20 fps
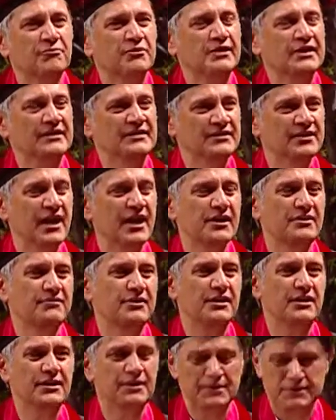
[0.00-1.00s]
with
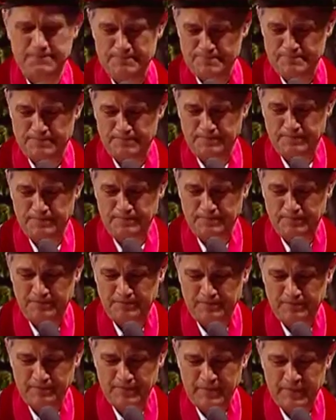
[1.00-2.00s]
integrity
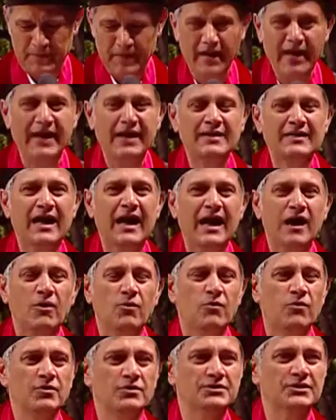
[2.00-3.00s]
and
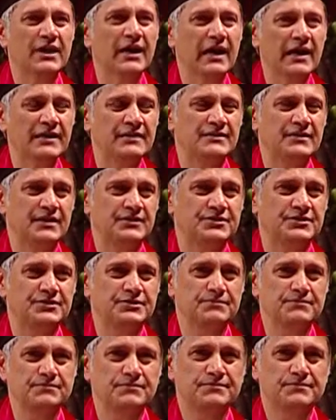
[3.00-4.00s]
outward
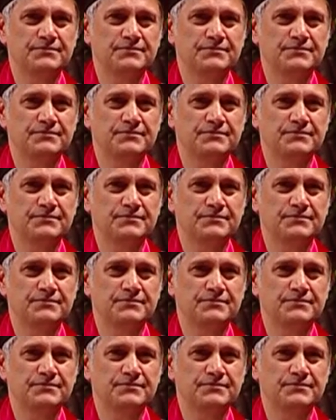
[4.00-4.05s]
kindness.